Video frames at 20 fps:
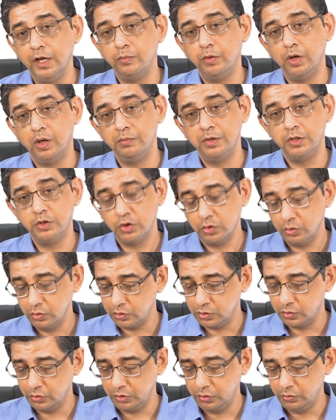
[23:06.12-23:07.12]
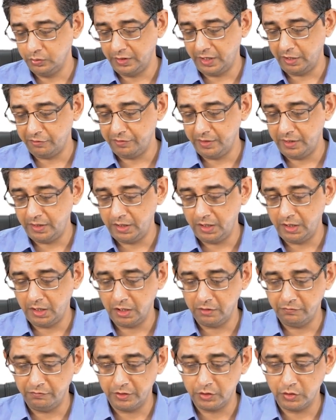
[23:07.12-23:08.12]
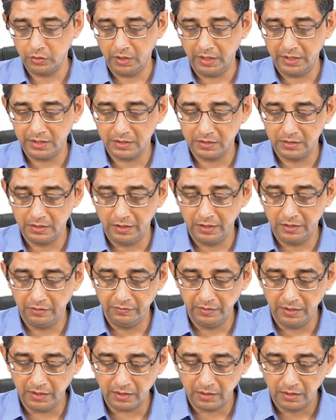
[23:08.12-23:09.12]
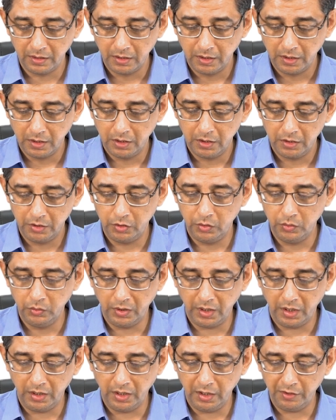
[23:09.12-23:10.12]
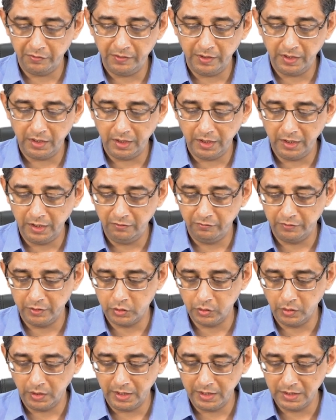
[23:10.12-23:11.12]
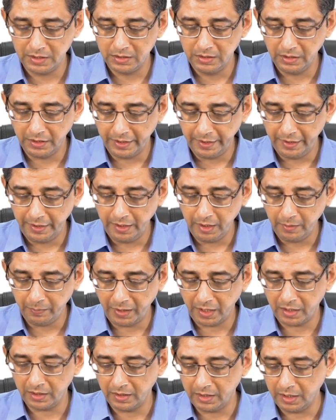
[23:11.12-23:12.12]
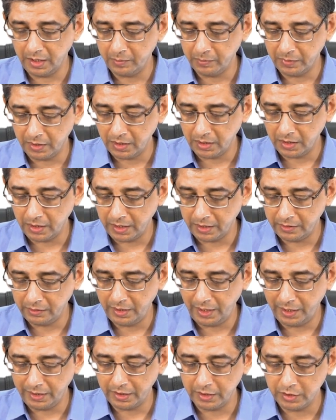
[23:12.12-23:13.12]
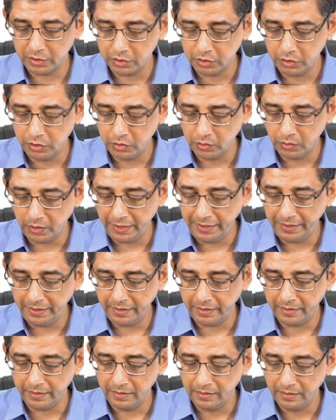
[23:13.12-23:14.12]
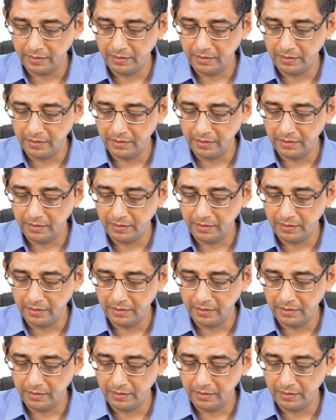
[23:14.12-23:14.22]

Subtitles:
abdomen shows, so you definitely can visualize the liver. You can definitely visualize the kidney parenchyma, and that is united.